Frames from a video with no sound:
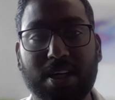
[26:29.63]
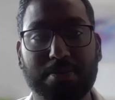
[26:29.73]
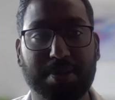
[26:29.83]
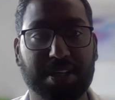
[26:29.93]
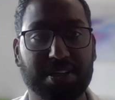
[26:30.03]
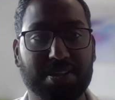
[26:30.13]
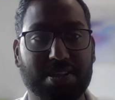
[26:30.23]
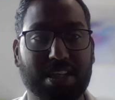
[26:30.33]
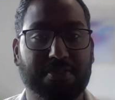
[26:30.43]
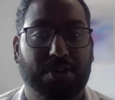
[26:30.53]
Because
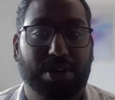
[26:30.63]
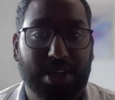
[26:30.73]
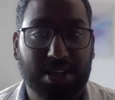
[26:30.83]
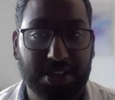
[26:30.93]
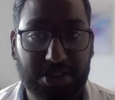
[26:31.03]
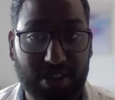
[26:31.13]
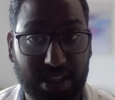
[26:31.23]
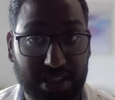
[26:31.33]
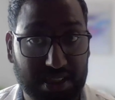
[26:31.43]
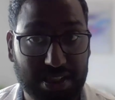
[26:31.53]
if you're in a country
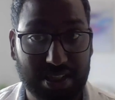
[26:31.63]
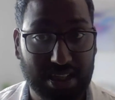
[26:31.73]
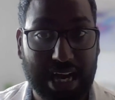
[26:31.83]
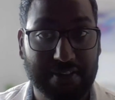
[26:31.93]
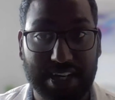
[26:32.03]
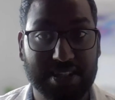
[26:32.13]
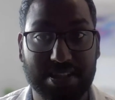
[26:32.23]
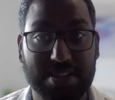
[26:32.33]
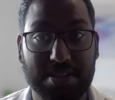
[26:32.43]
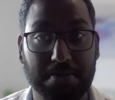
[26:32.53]
that doesn't have
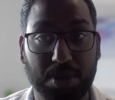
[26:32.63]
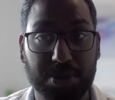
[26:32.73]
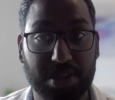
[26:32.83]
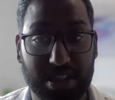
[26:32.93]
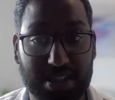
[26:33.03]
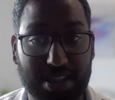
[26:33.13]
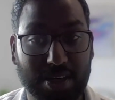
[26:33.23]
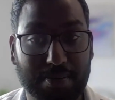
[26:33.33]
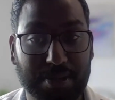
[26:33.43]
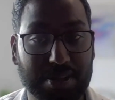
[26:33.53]
access to most of these
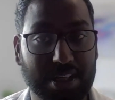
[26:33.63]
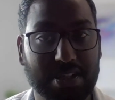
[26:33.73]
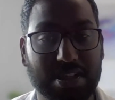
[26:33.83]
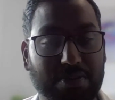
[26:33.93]
therapeutics, then